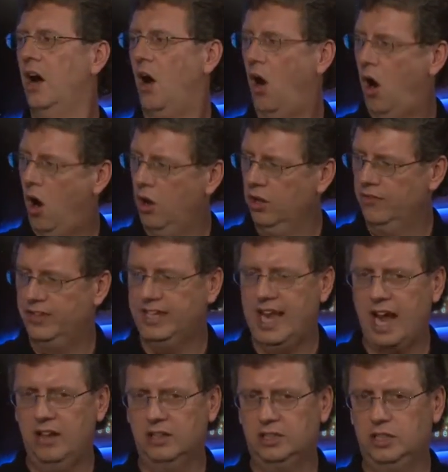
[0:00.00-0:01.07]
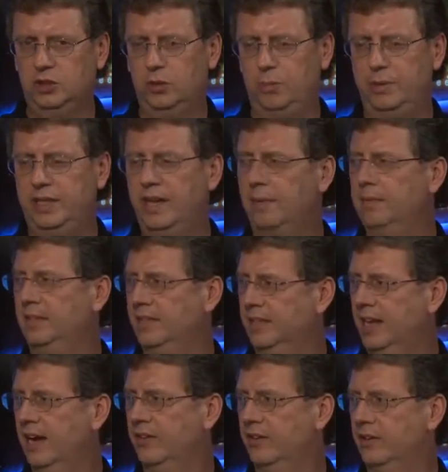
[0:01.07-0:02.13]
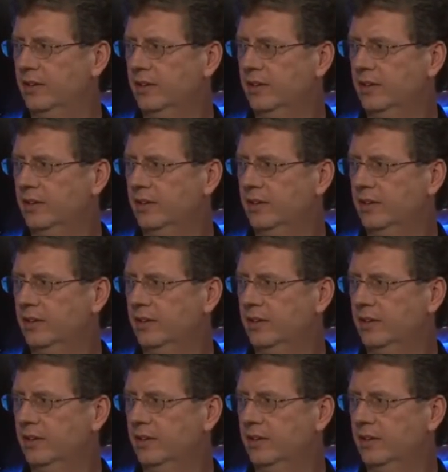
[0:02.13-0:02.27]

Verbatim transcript: All of the galaxies would be coming together.